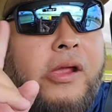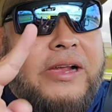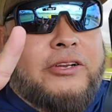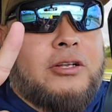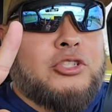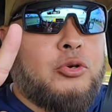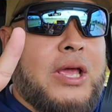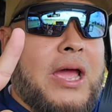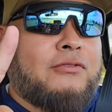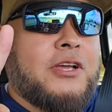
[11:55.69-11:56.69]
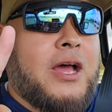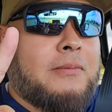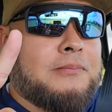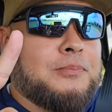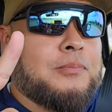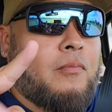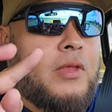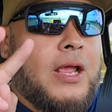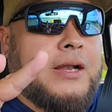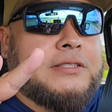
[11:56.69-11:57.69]
I caught two gaff top
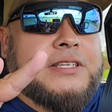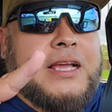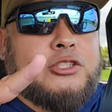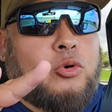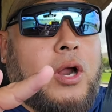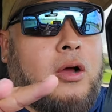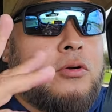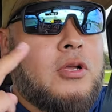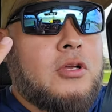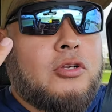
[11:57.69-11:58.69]
and a sand trout.